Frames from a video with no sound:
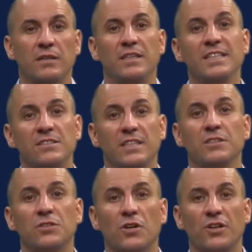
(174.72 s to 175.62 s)
These
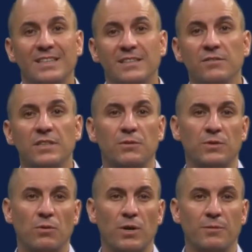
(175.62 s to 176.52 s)
interconnectivity
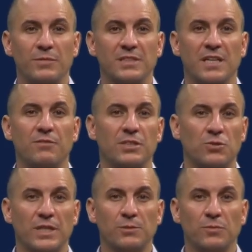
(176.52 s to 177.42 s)
requirements give our
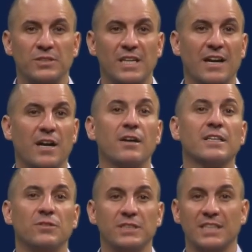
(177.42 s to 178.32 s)
transmons a
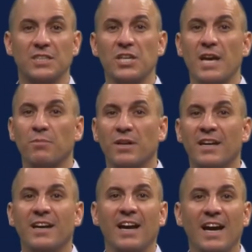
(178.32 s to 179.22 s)
characteristic shape
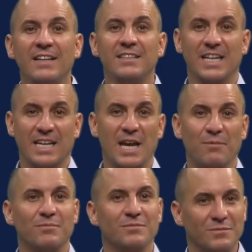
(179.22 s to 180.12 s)
and nickname,
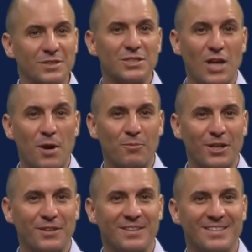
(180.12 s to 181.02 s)
Starmon.
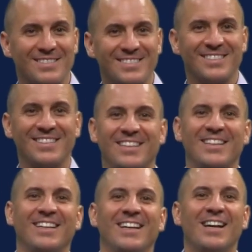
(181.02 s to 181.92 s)

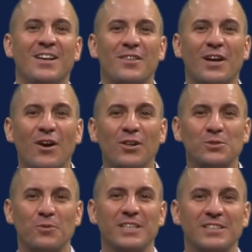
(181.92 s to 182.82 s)
The
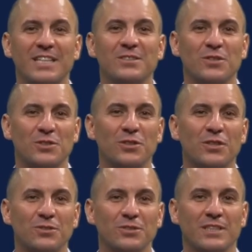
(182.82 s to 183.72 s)
colors we assign to the
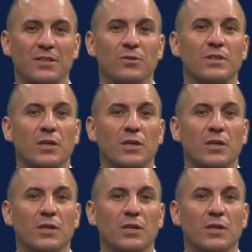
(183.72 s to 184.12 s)
circles denote the